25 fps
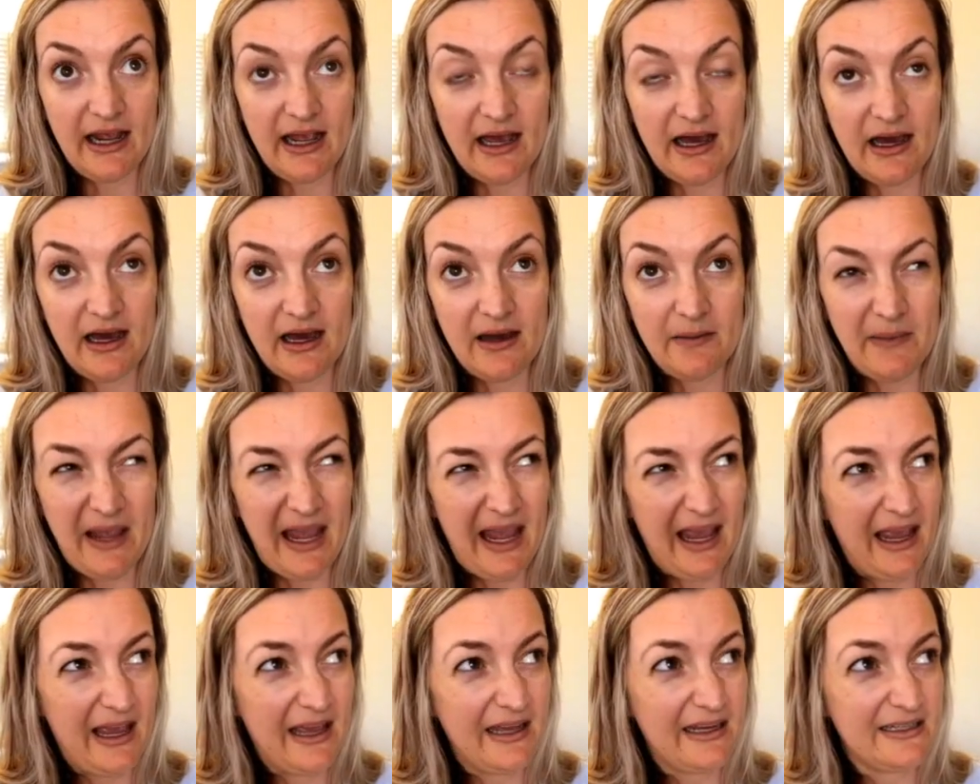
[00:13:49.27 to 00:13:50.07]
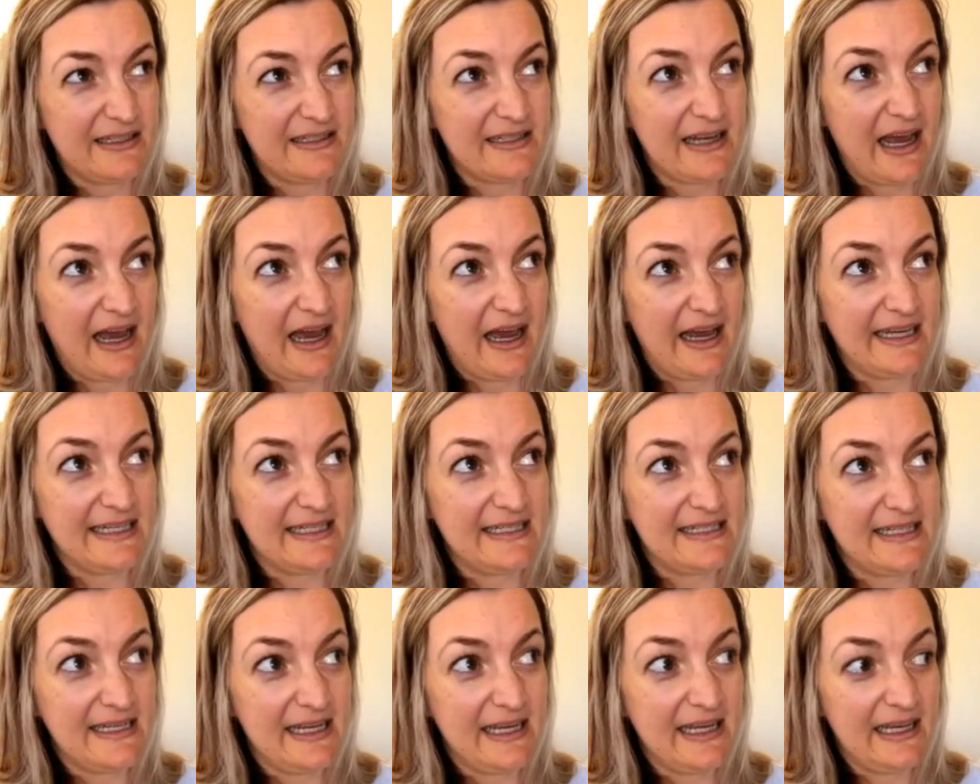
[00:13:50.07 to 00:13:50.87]
and I
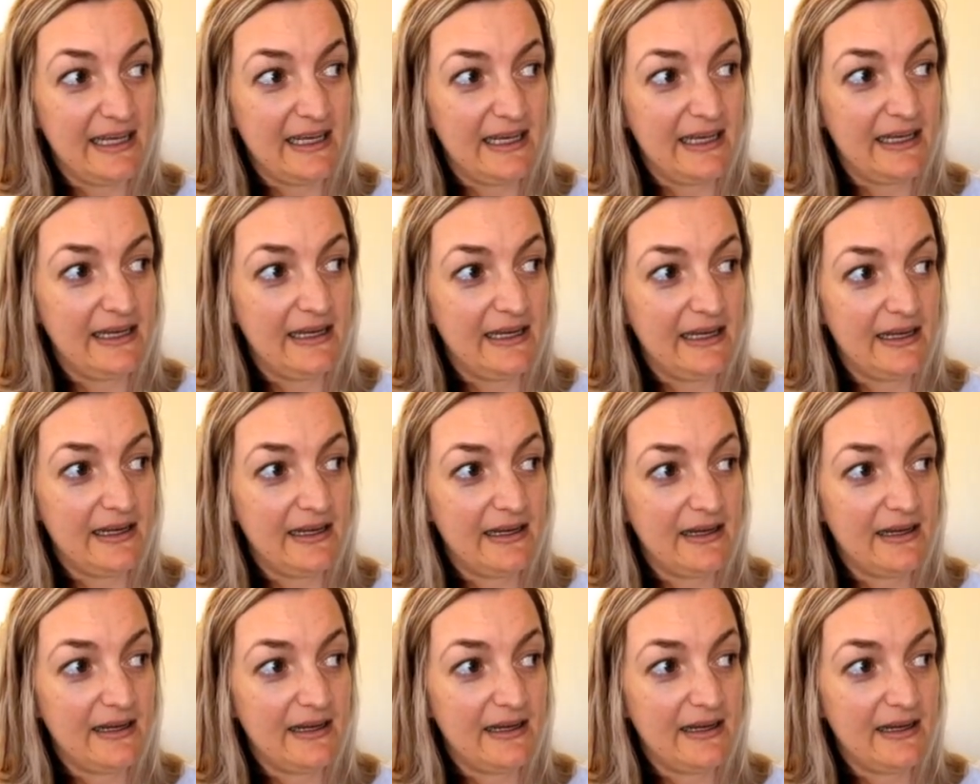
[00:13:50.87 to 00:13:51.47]
did